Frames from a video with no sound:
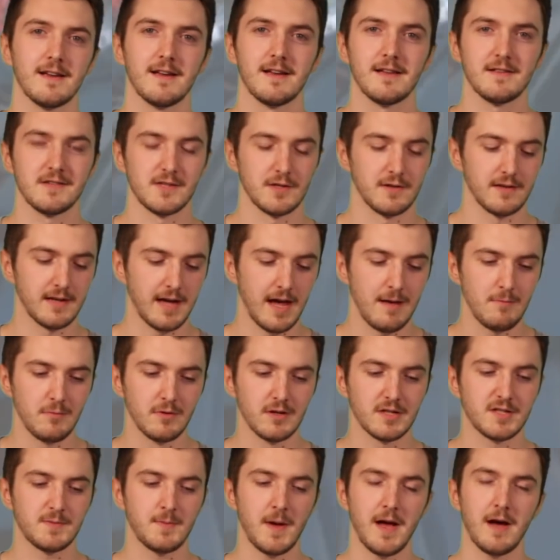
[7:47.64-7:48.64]
uh, so the
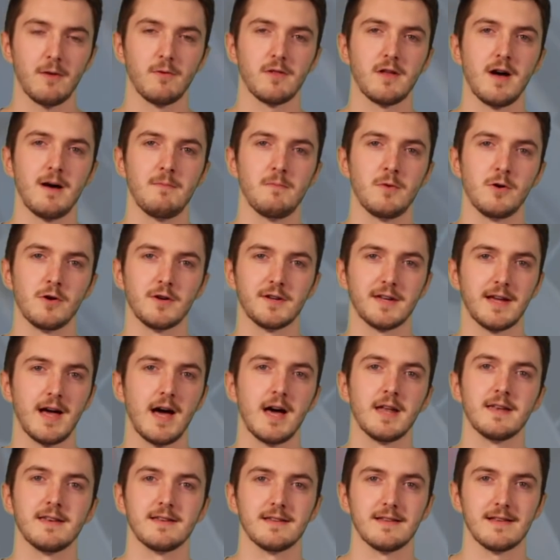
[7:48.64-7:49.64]
game looks better with that mod,
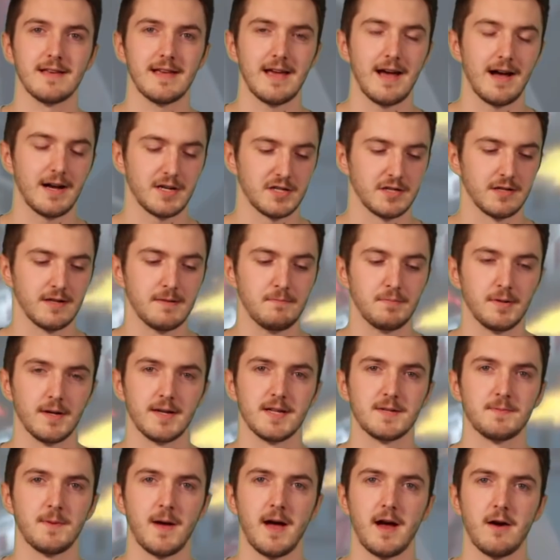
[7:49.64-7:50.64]
and it actually
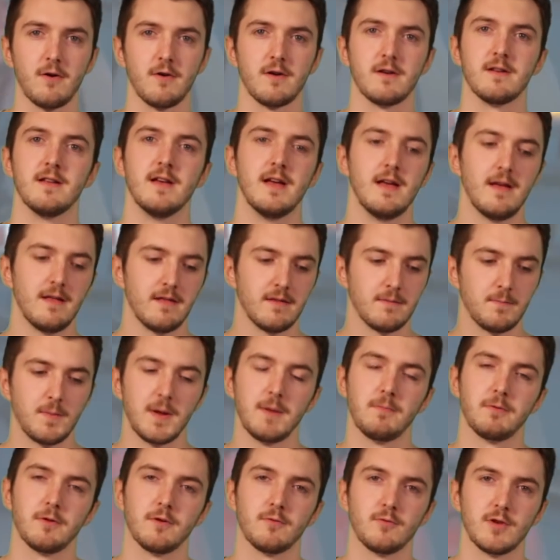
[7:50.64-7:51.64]
plays better, and the
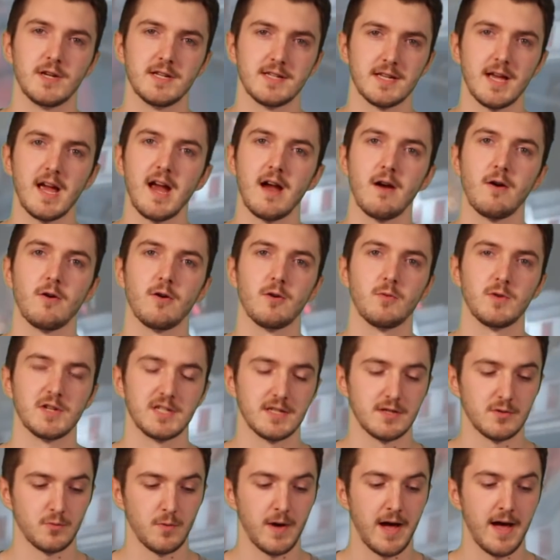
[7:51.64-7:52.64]
people on Reset Era,
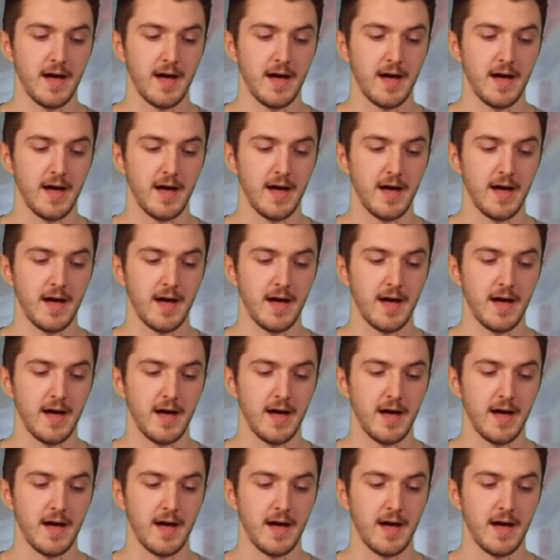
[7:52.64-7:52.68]
which is